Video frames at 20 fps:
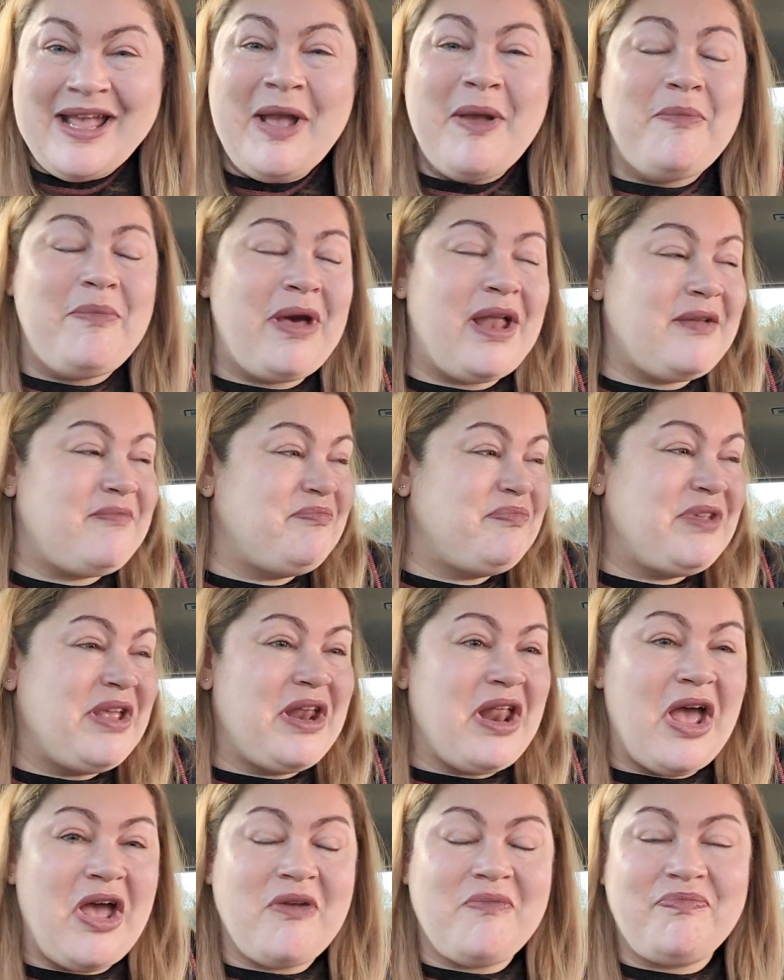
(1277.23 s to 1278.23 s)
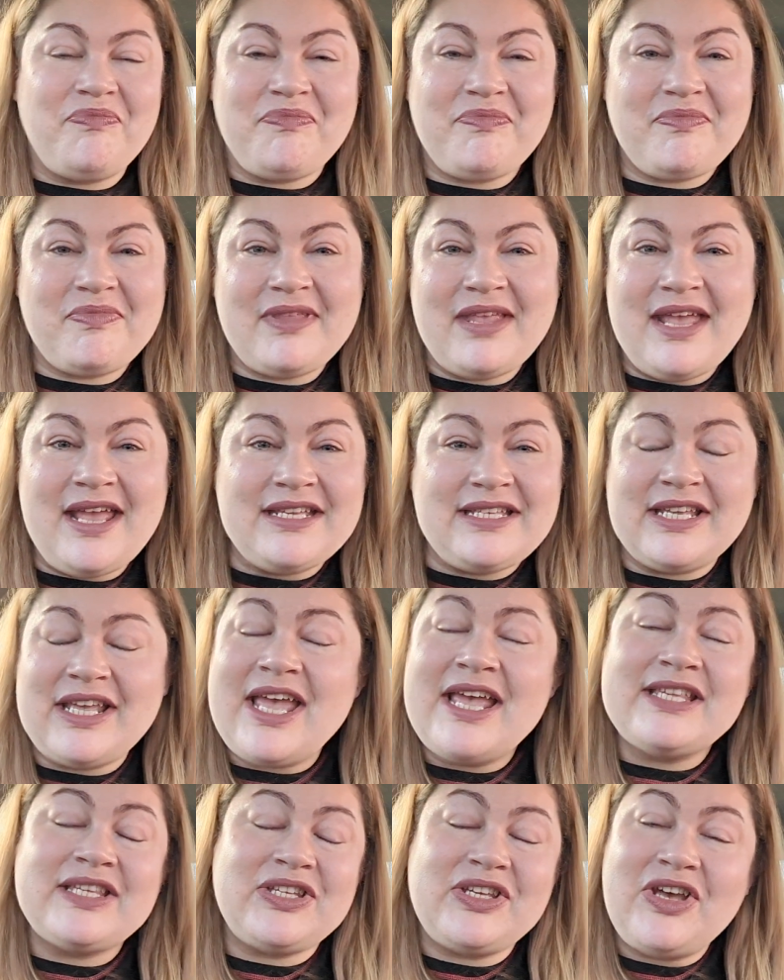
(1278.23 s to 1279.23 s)
But, you know,
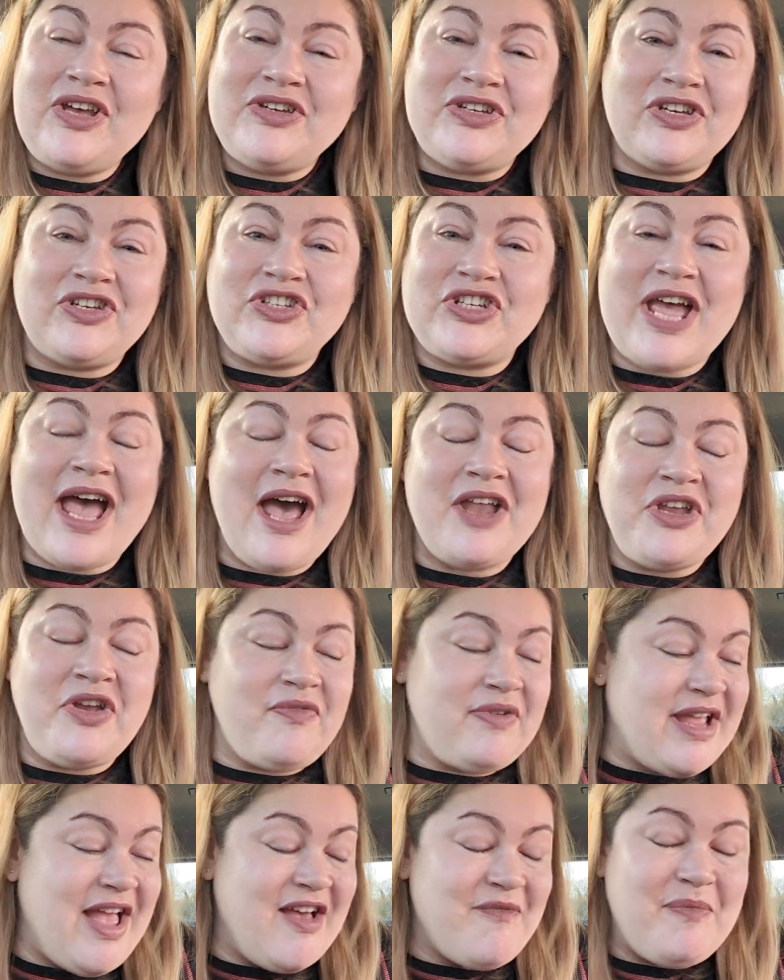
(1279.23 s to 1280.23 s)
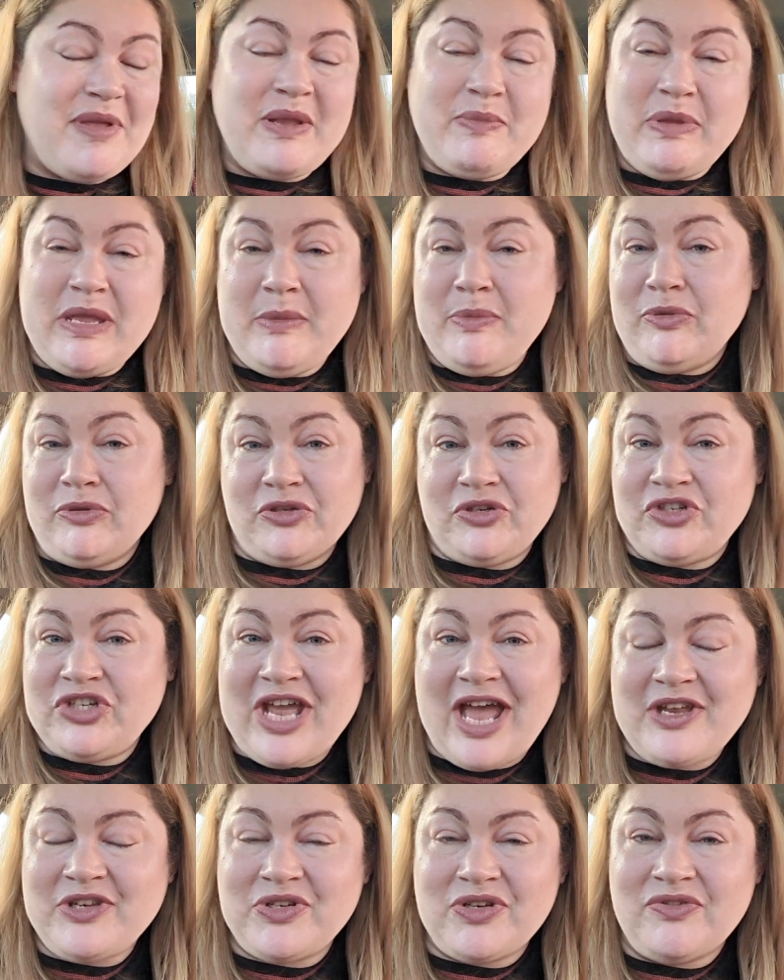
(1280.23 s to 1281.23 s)
it's good to chat. I don't really have many people to
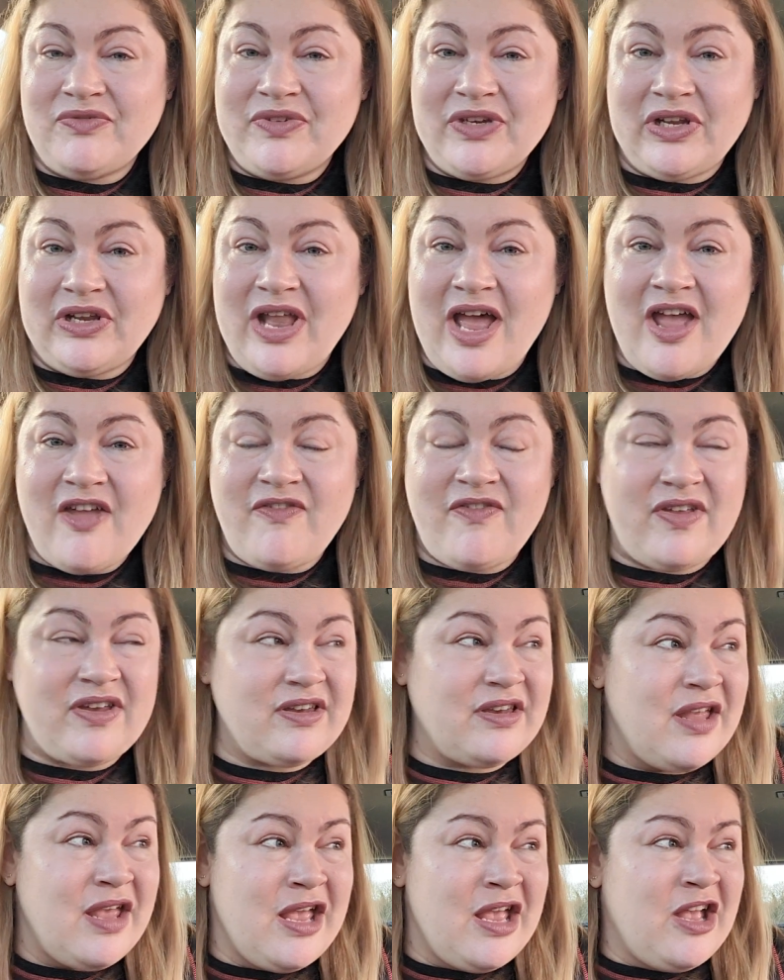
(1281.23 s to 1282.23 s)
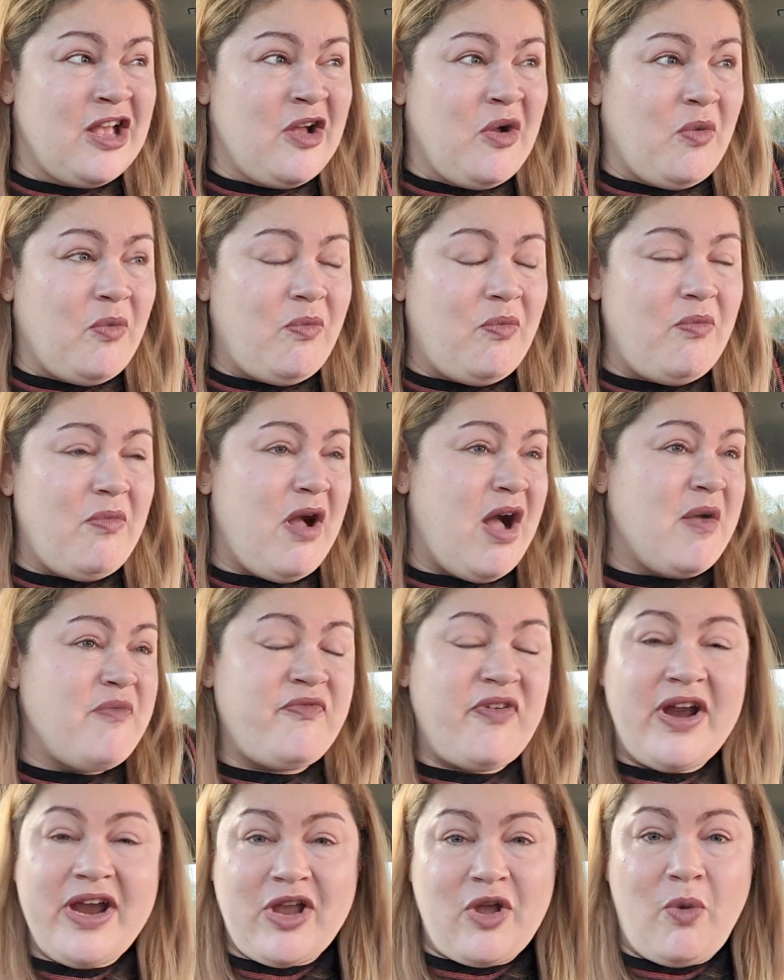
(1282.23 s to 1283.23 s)
chat to in real life, and I'm
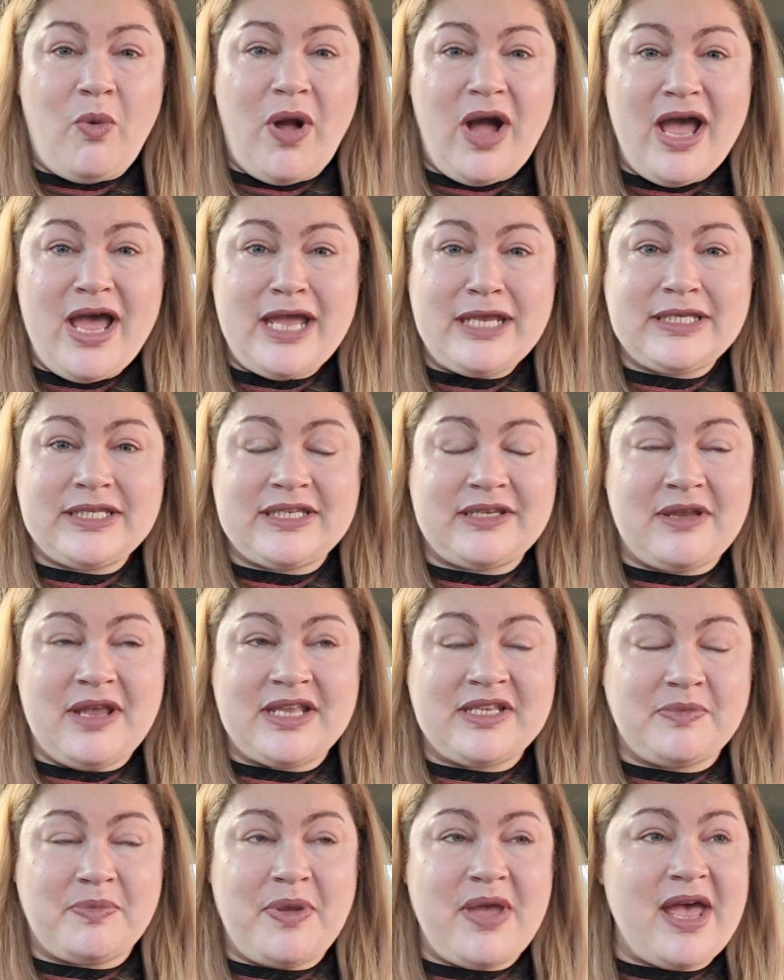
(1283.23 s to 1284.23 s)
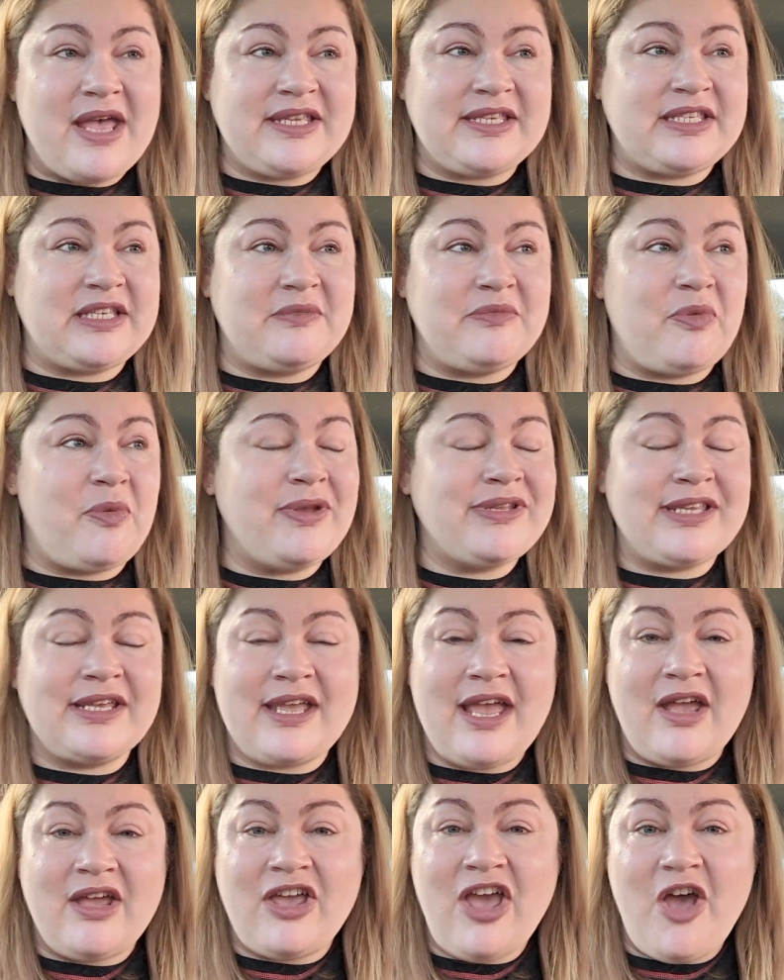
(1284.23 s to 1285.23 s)
very quiet as a person, but once I
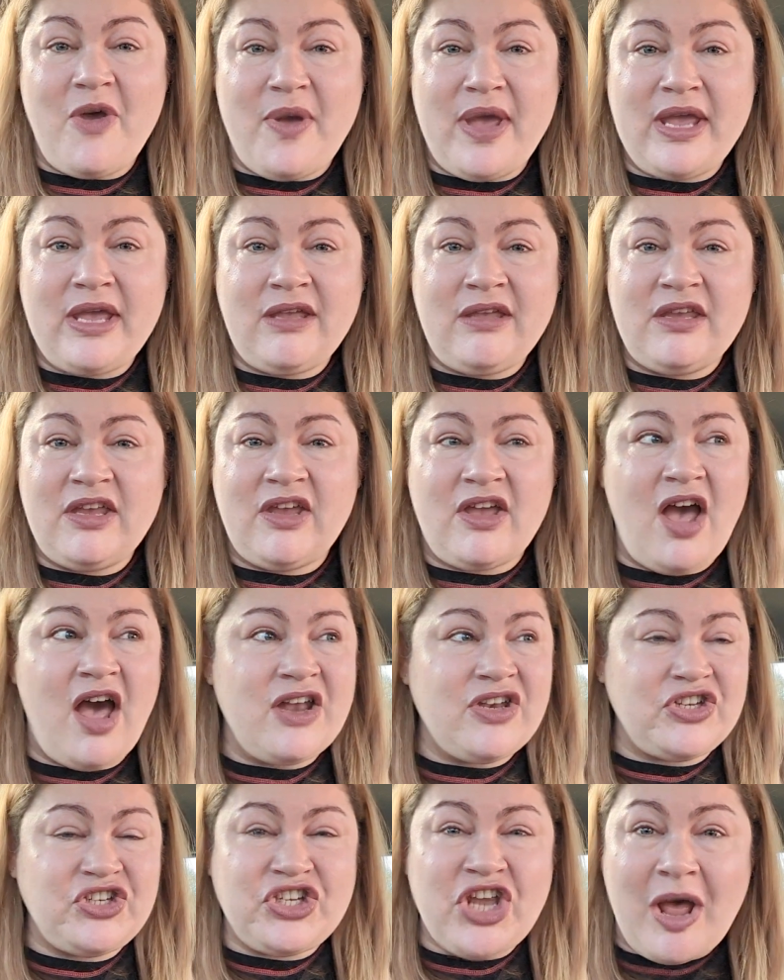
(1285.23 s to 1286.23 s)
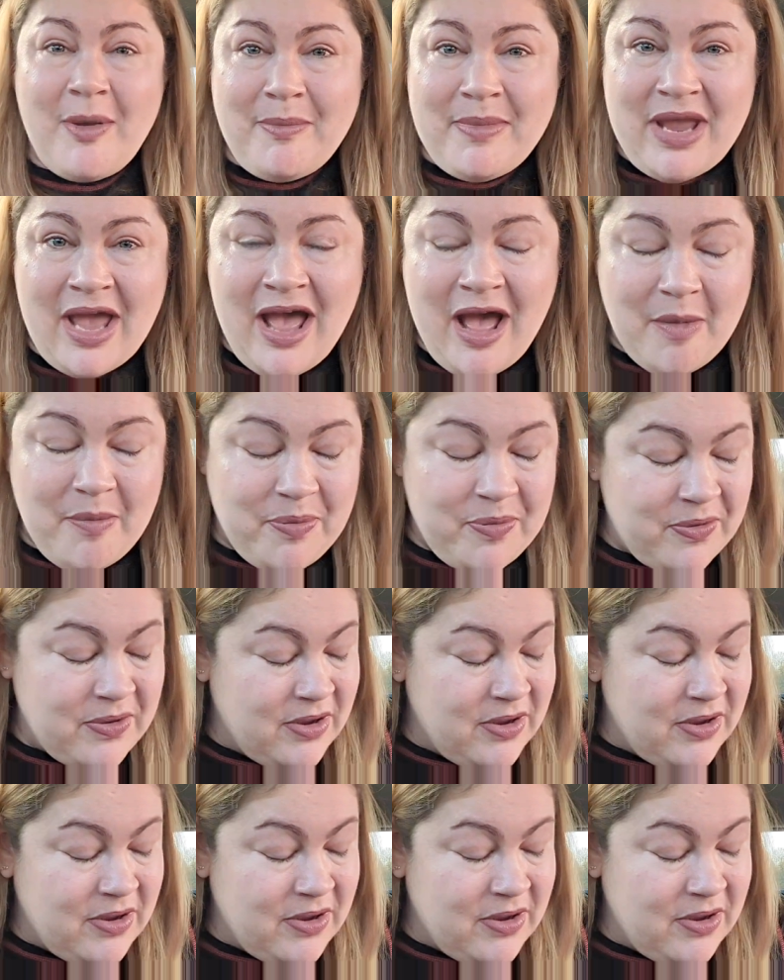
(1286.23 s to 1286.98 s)
get going, you can't shut me up.